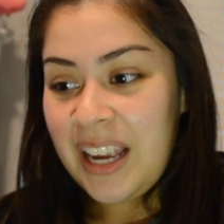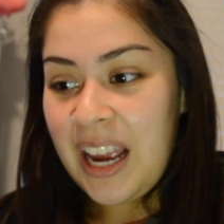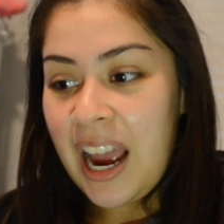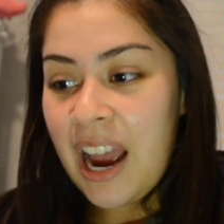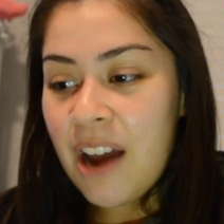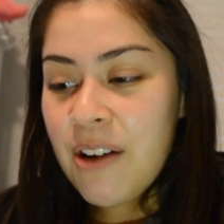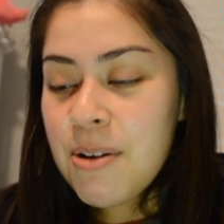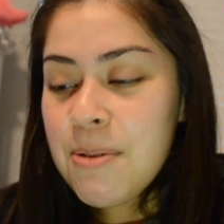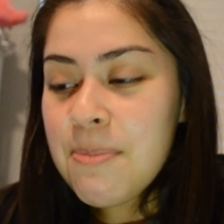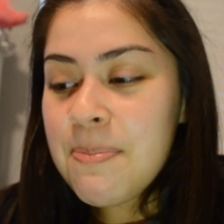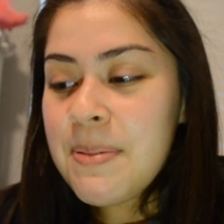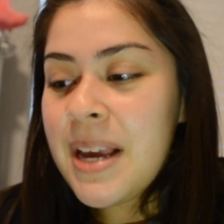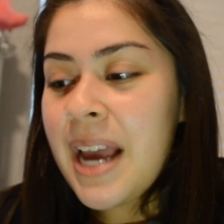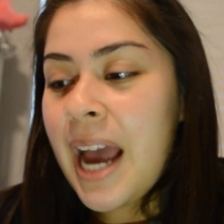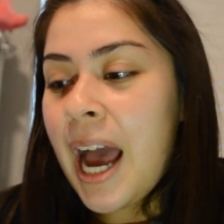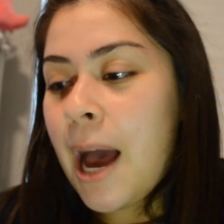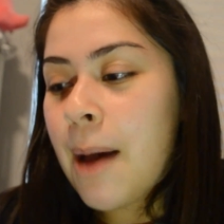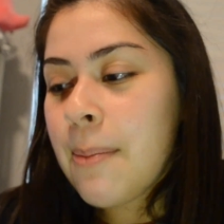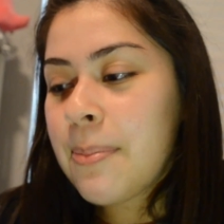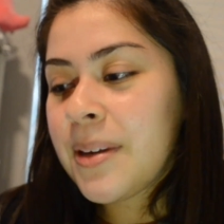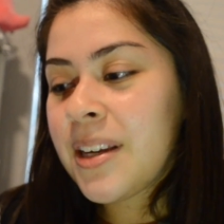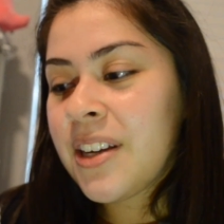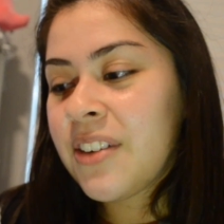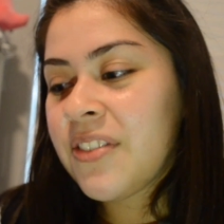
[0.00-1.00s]
I would be
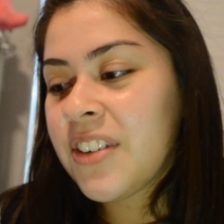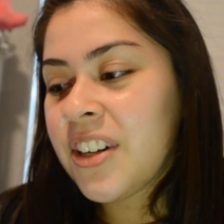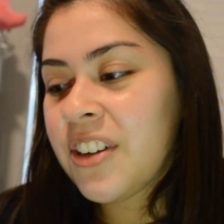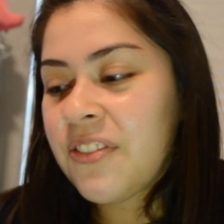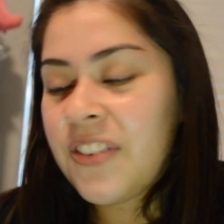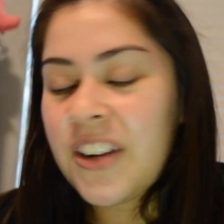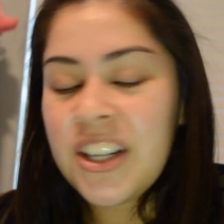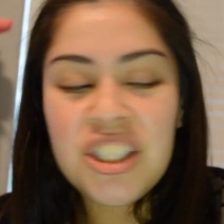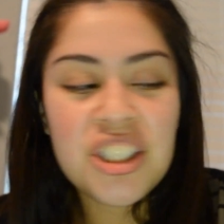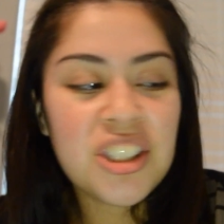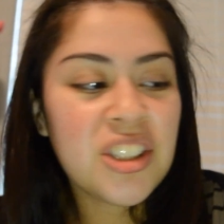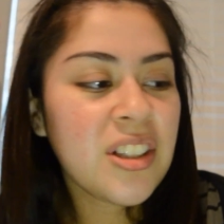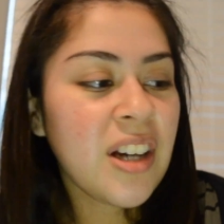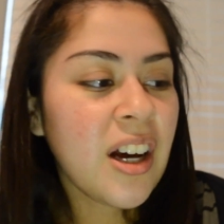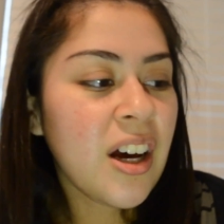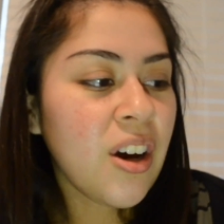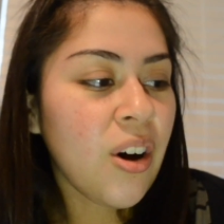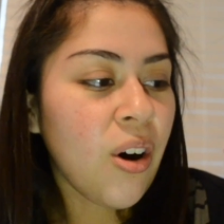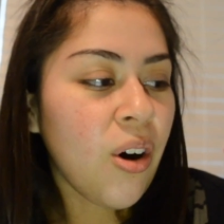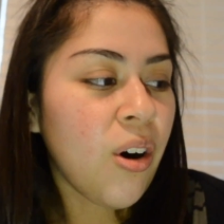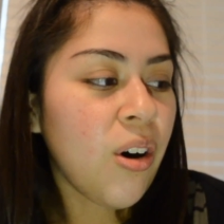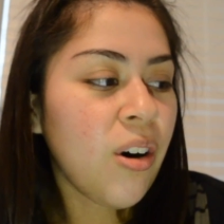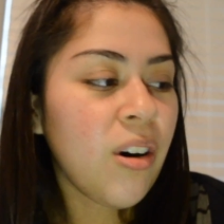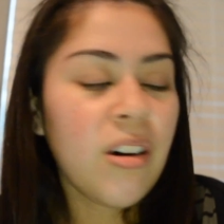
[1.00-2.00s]
happy even if I just
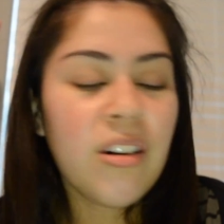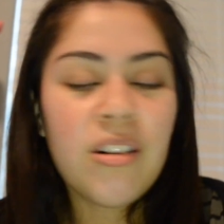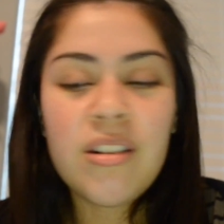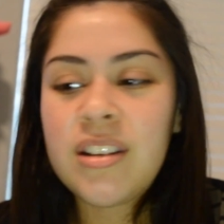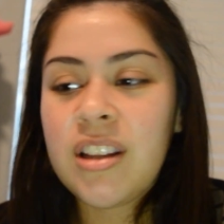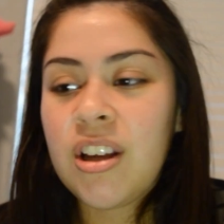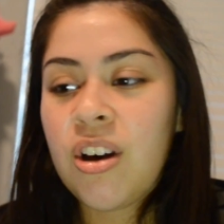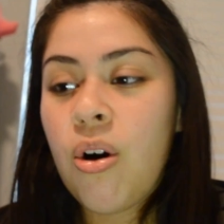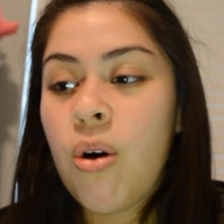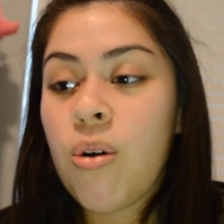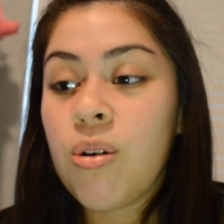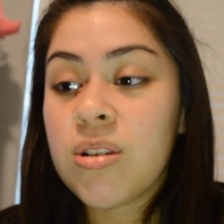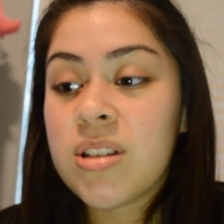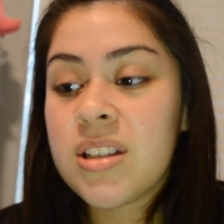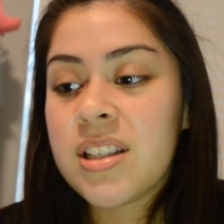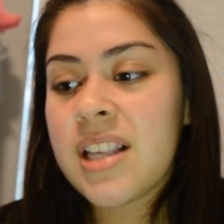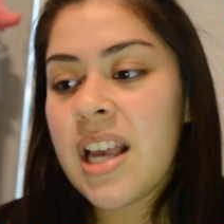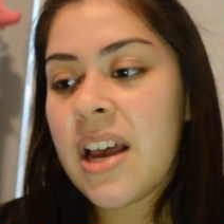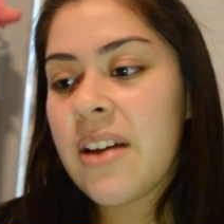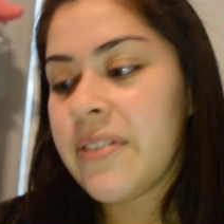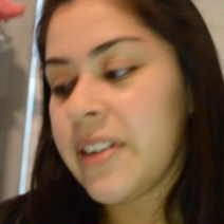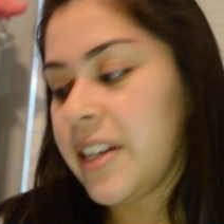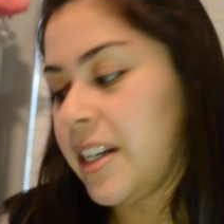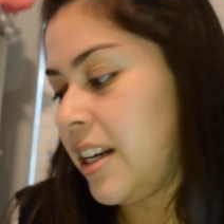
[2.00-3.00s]
got the whole
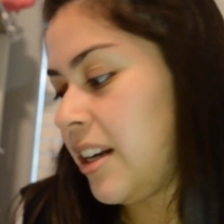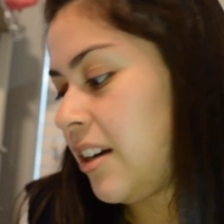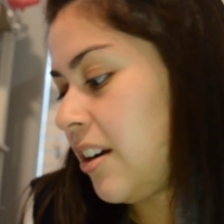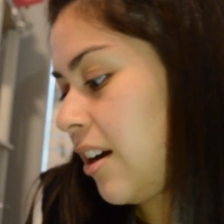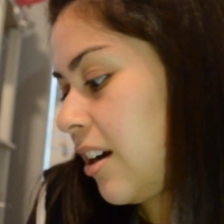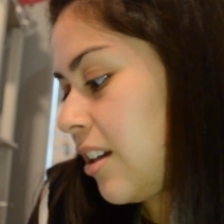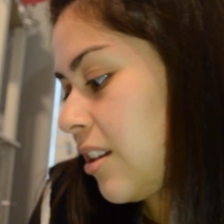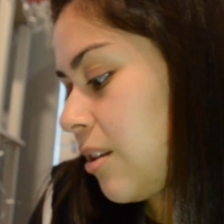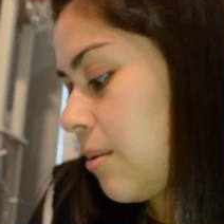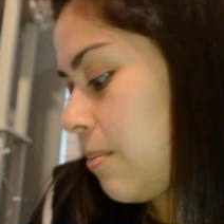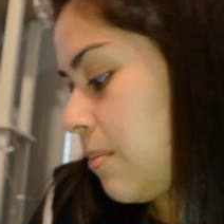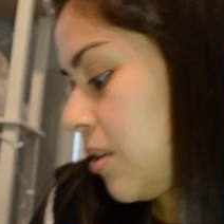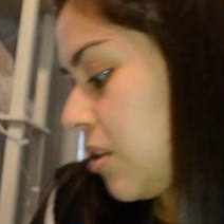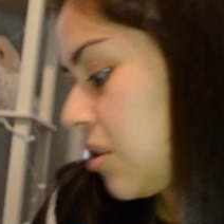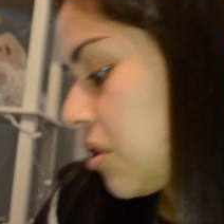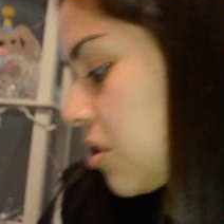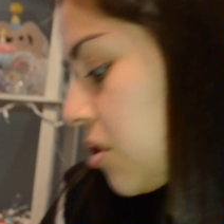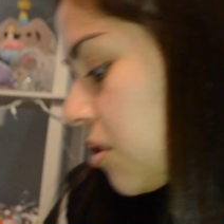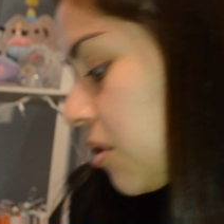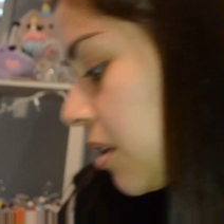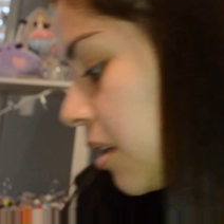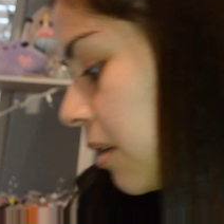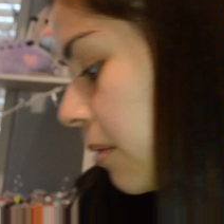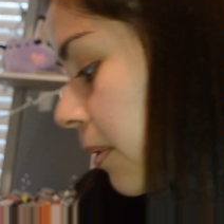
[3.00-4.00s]
7 and not the
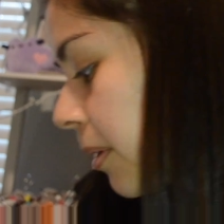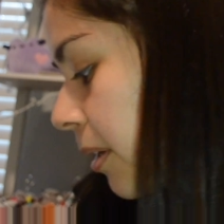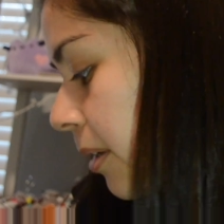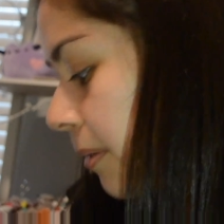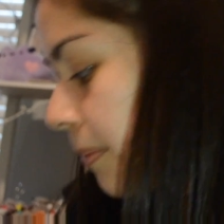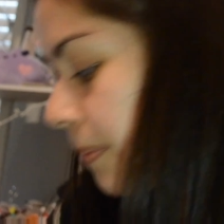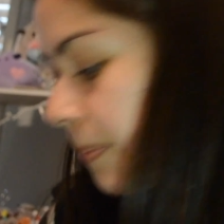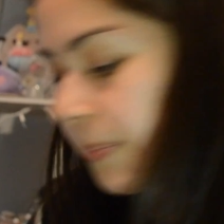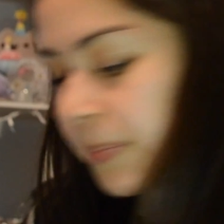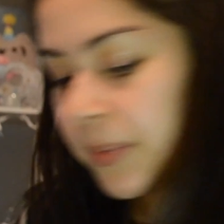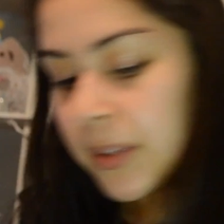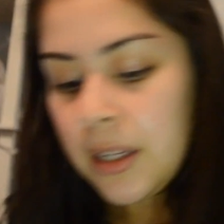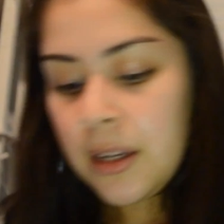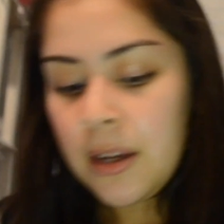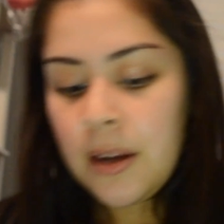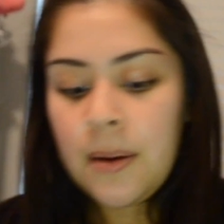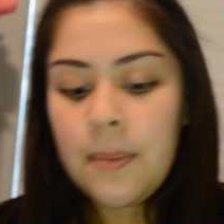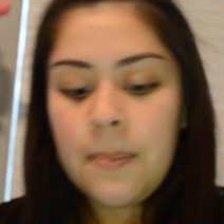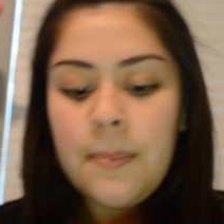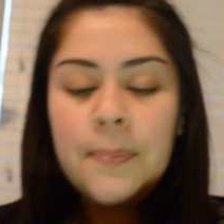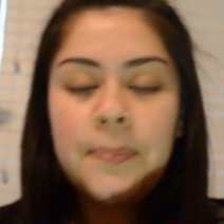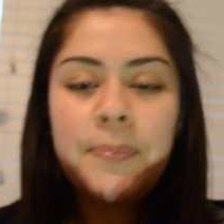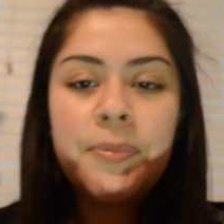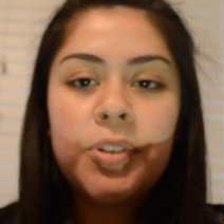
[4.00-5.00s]
mystery one.
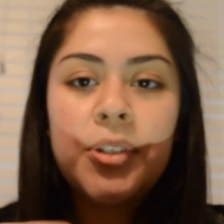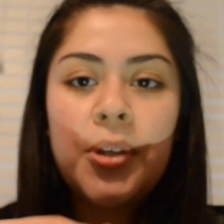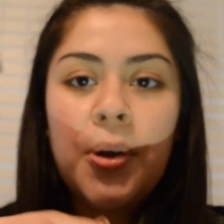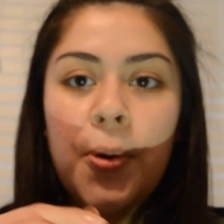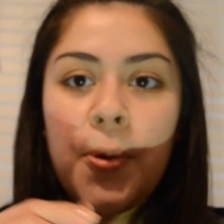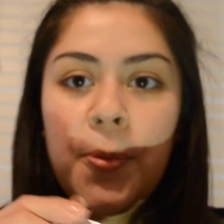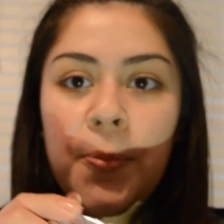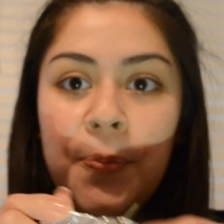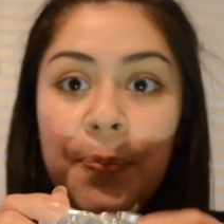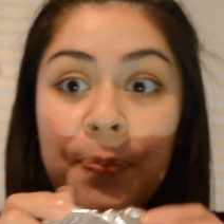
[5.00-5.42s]
So.